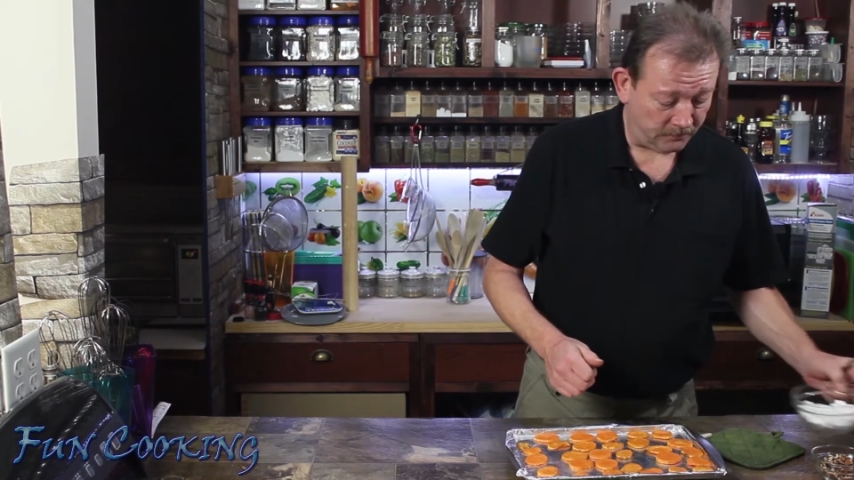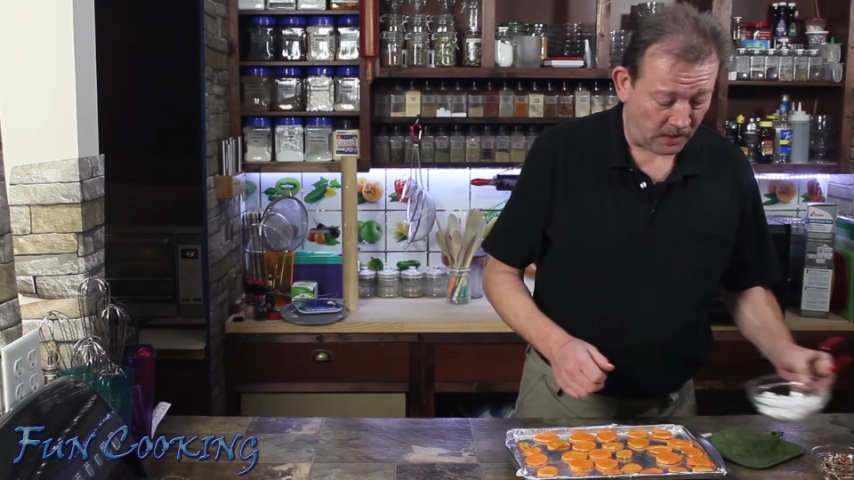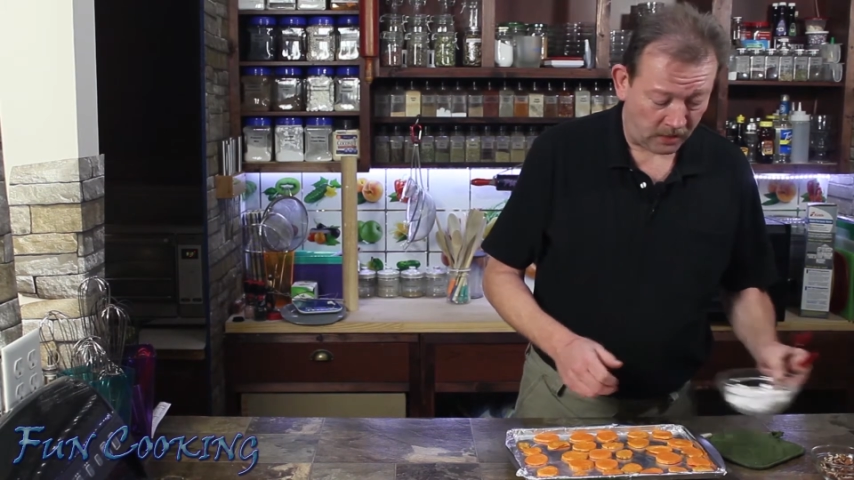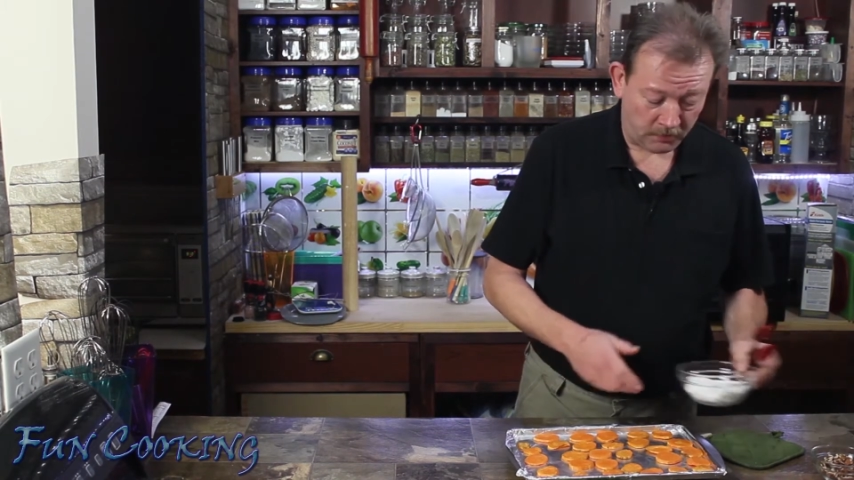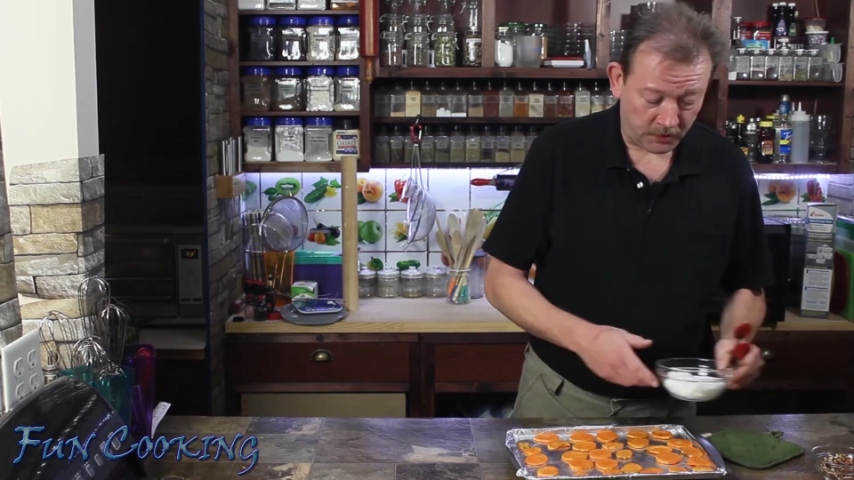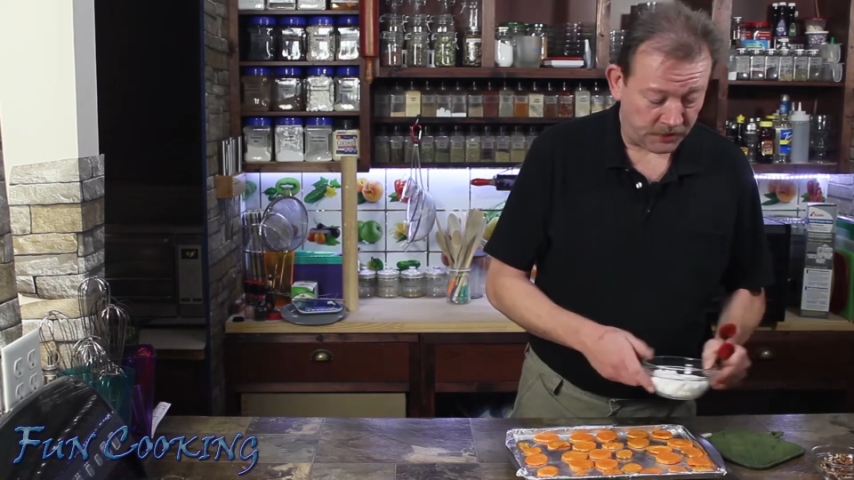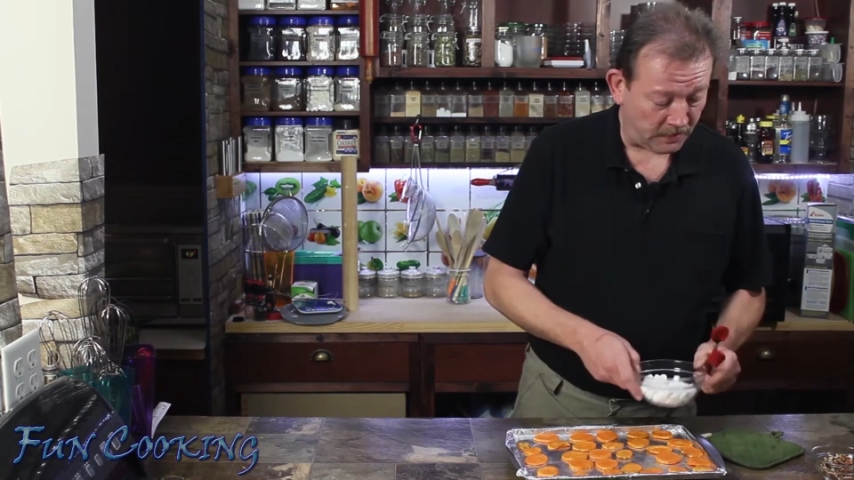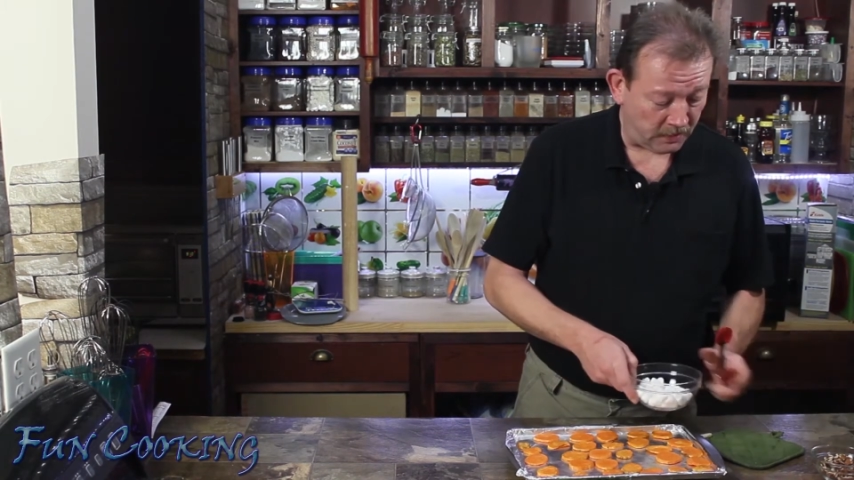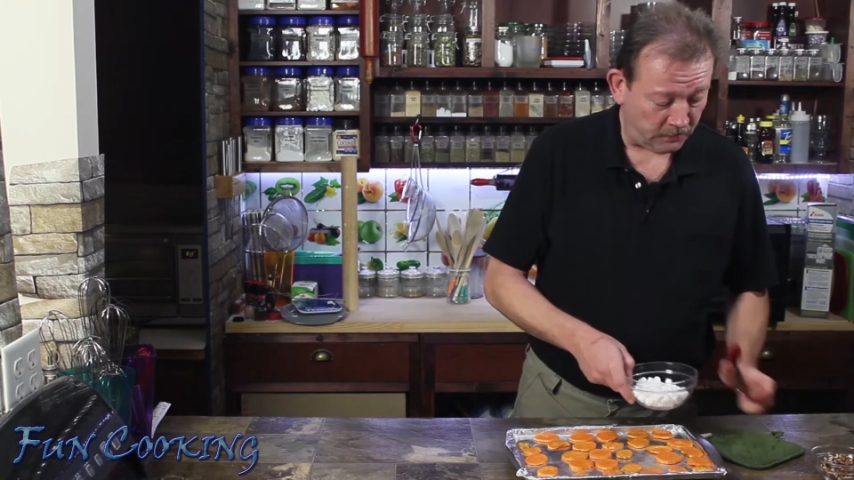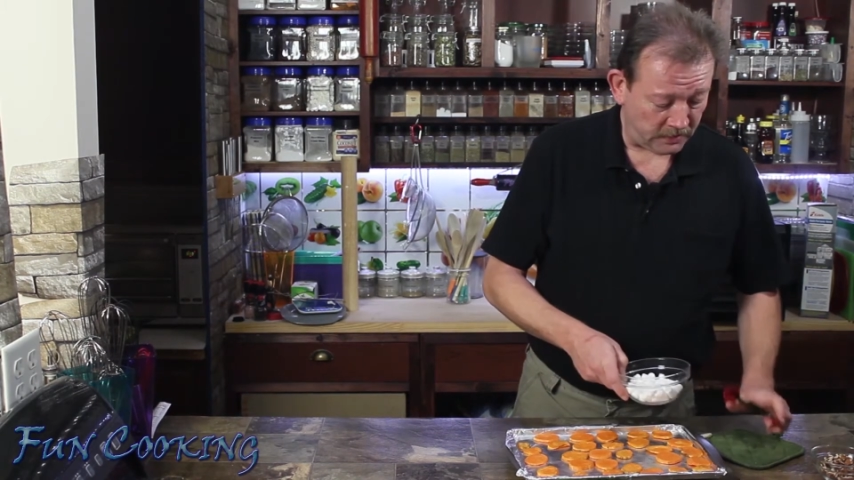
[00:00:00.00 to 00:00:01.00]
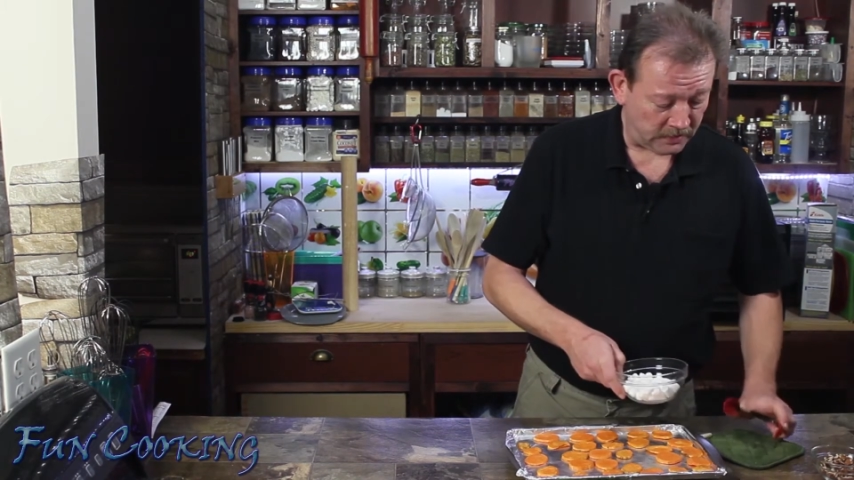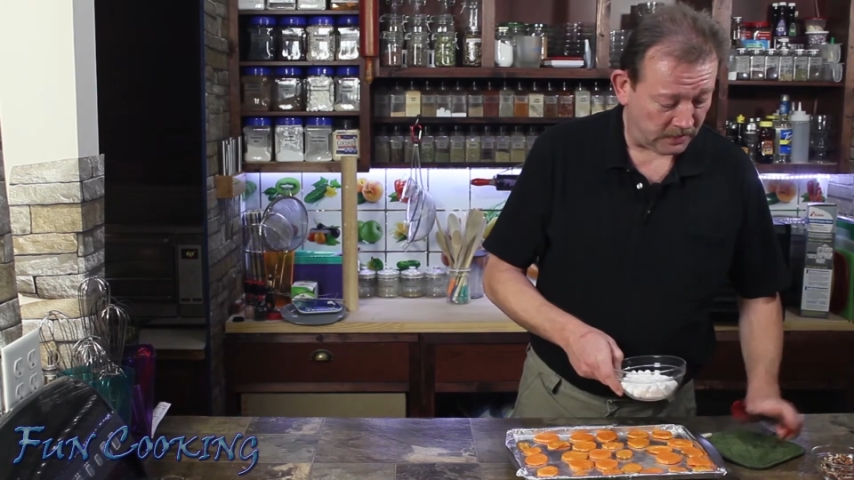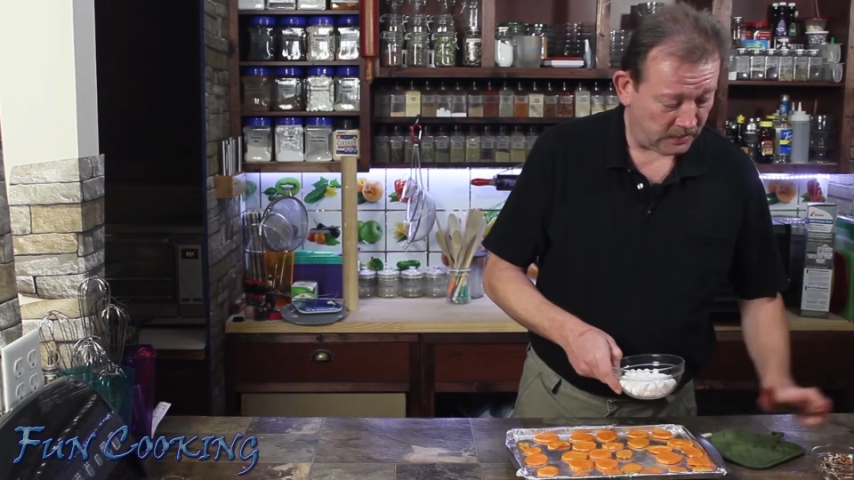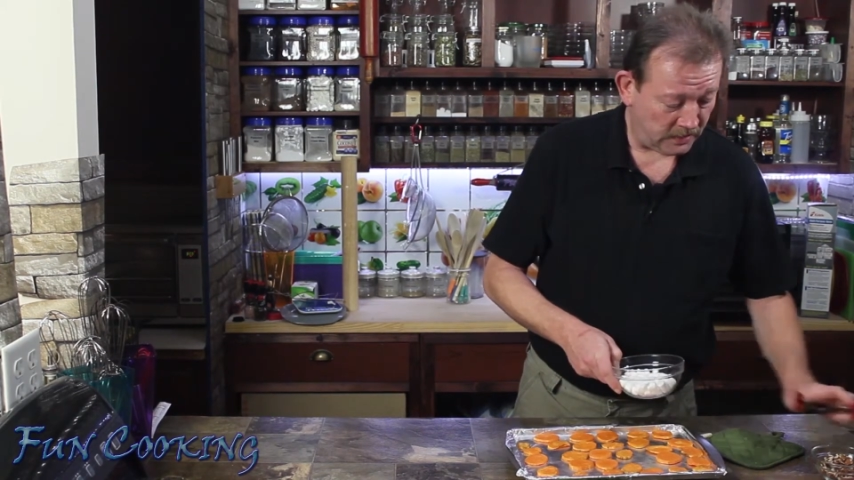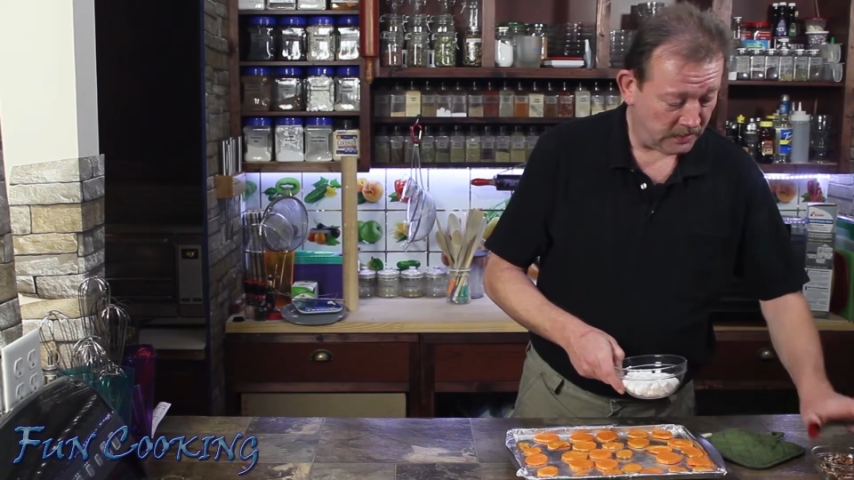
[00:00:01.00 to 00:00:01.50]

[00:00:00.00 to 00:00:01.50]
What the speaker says: our marshmallows,